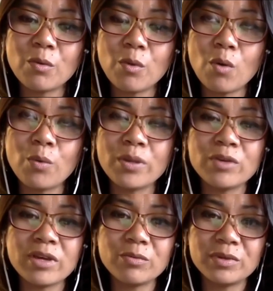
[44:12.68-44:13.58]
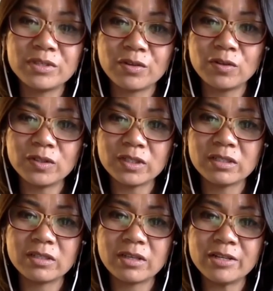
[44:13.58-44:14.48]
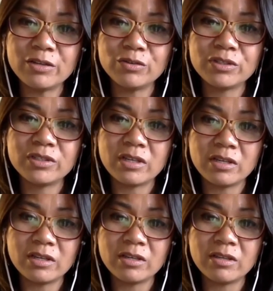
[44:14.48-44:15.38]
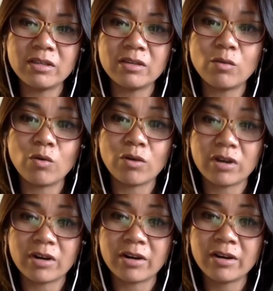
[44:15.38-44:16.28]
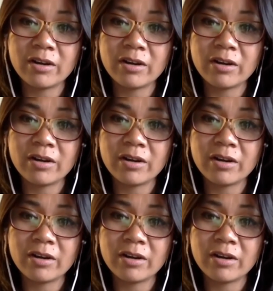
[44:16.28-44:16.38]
When you get the results and you see the order